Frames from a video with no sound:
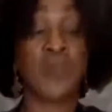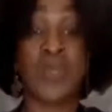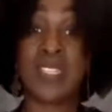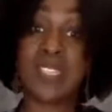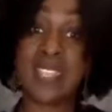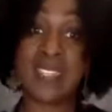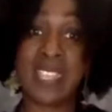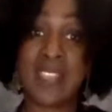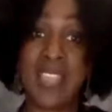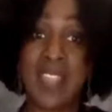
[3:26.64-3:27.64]
The reason I
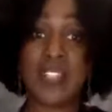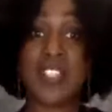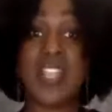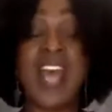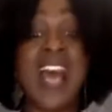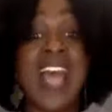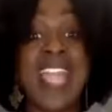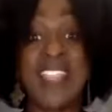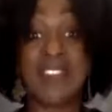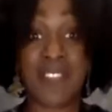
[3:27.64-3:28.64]
say that is that
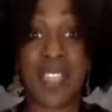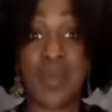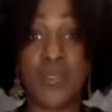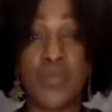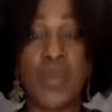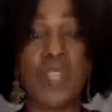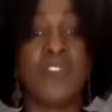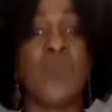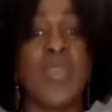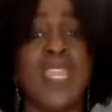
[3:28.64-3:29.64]
I have found one of
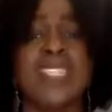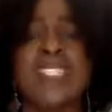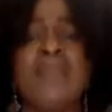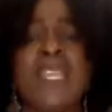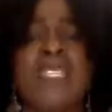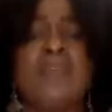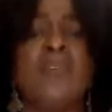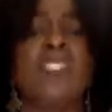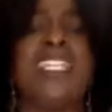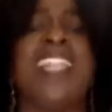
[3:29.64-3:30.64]
the ways to make the
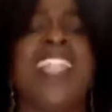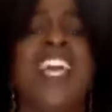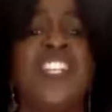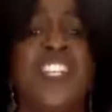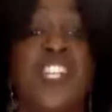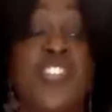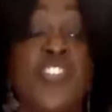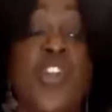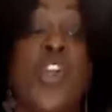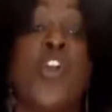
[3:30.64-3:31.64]
most luscious,
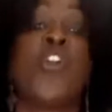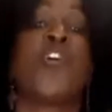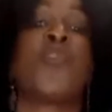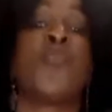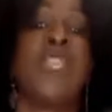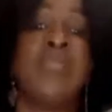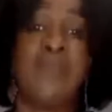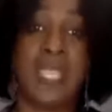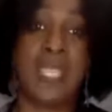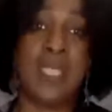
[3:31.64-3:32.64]

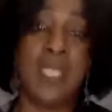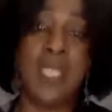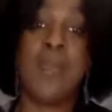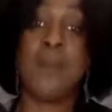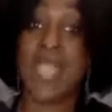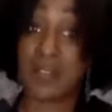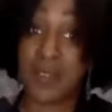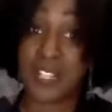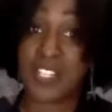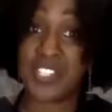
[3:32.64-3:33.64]
creamy
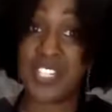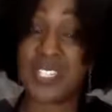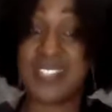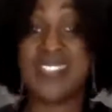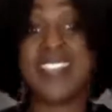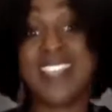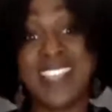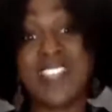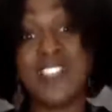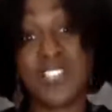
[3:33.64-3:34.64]
macaroni and cheese
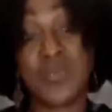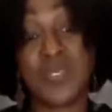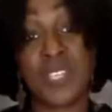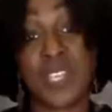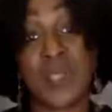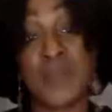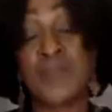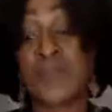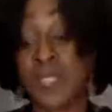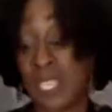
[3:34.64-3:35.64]
is using
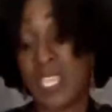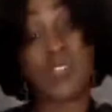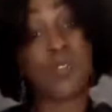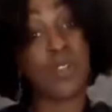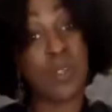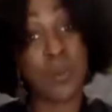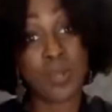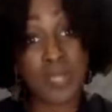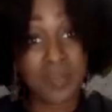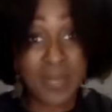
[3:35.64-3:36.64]
either
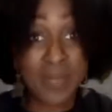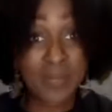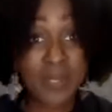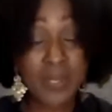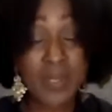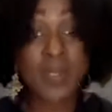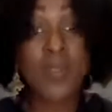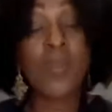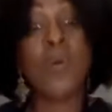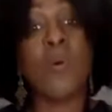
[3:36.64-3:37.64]
coconut milk
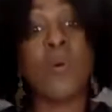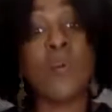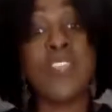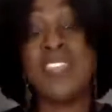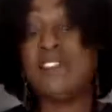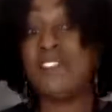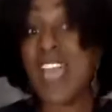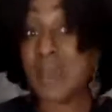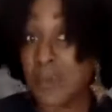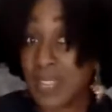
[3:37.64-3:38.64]
or
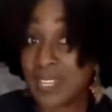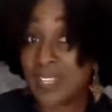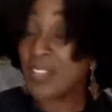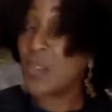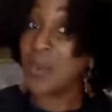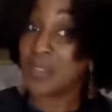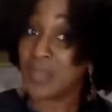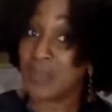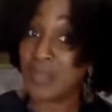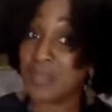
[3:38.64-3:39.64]
evaporated coconut
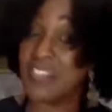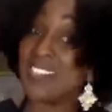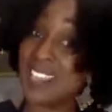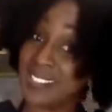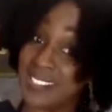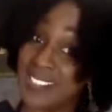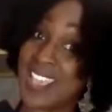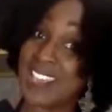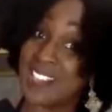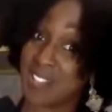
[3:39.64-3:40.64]
milk. Yes,
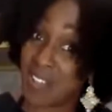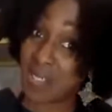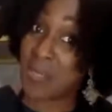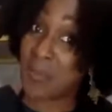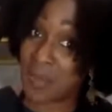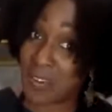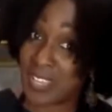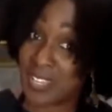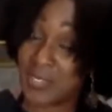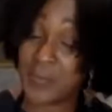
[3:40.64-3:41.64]
that is on the
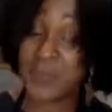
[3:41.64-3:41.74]
market.